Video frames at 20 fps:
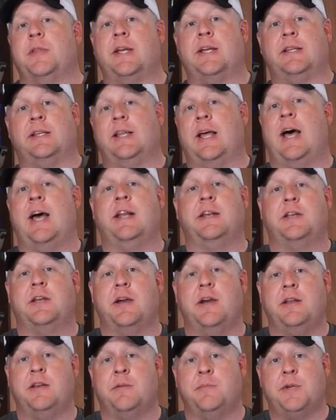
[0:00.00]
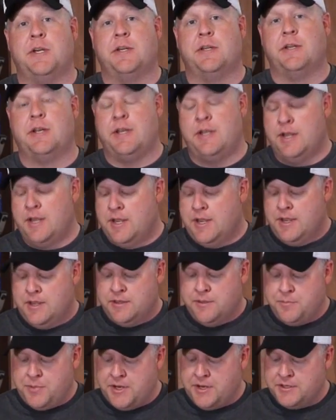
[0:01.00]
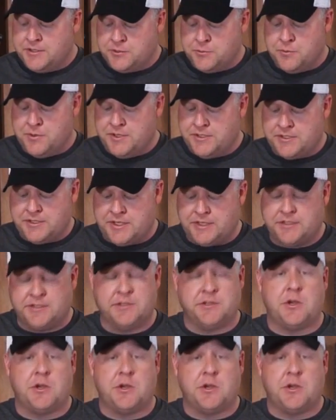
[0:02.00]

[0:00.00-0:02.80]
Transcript: in that line cutting ability, the PS26